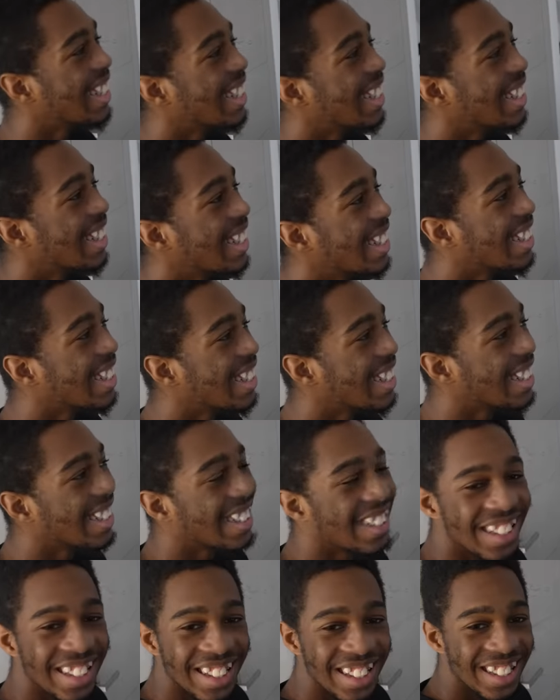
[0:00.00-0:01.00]
Oh yeah, Mello
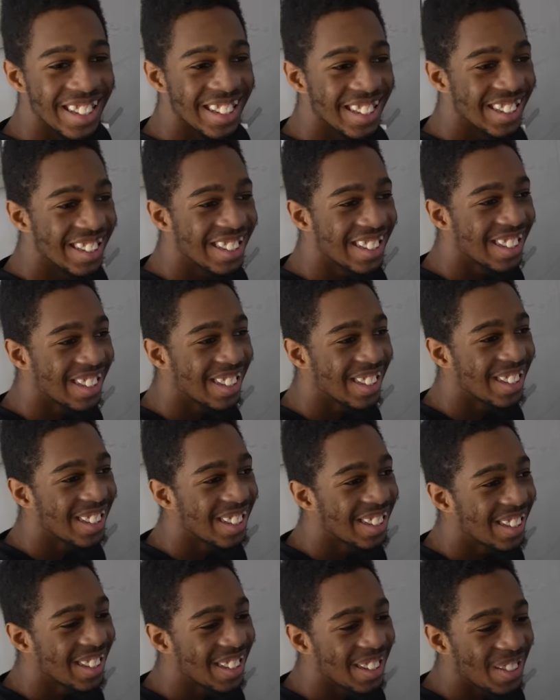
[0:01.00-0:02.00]
played in a basketball
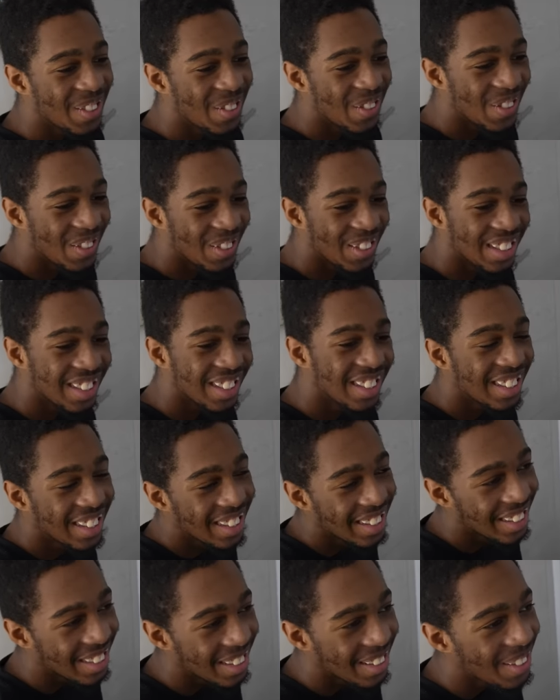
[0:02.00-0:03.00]
game at a prison.
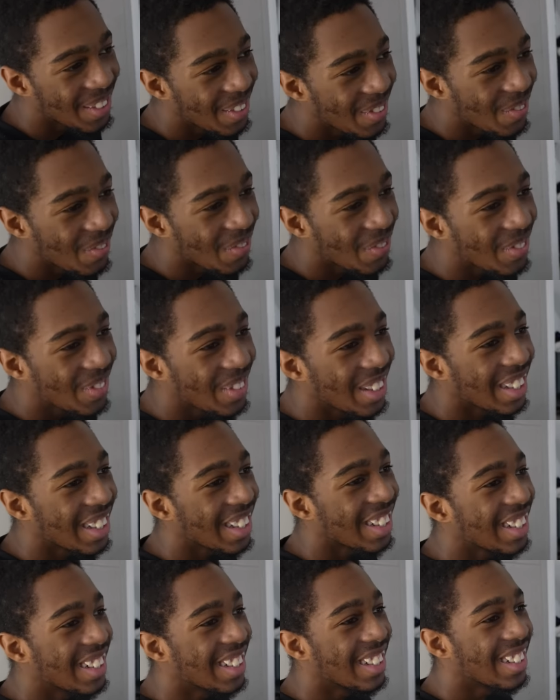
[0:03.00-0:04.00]
What What was it like? Did I
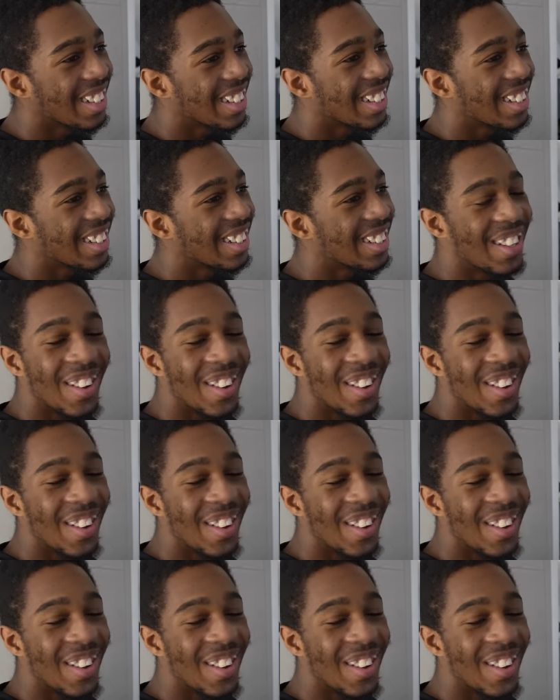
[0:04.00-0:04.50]
ask you on the camera?